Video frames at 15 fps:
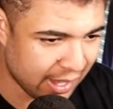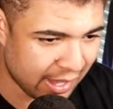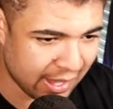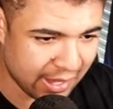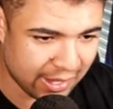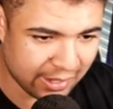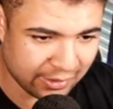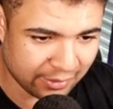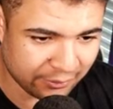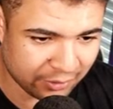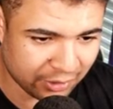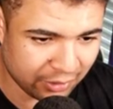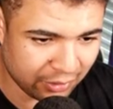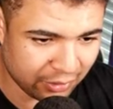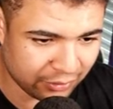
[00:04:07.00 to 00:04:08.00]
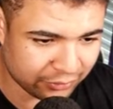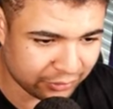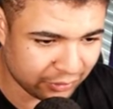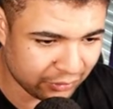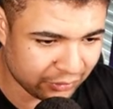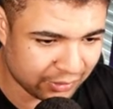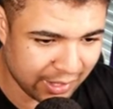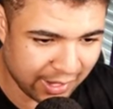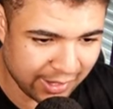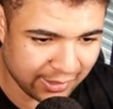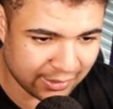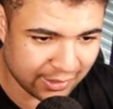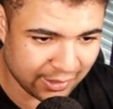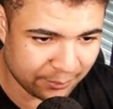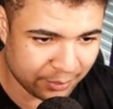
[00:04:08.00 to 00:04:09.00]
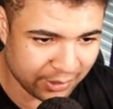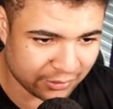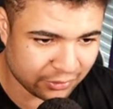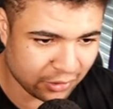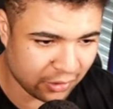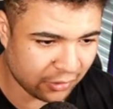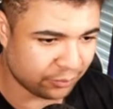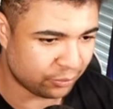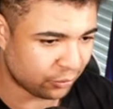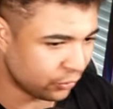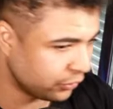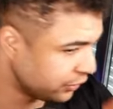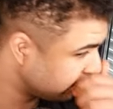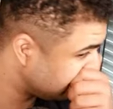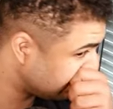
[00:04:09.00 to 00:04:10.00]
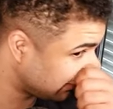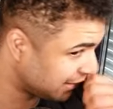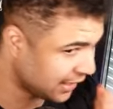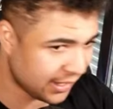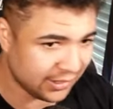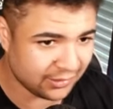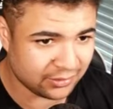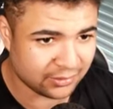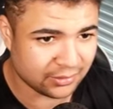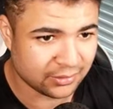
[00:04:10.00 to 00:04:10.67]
and I'm gonna also take a picture of Braun just in case.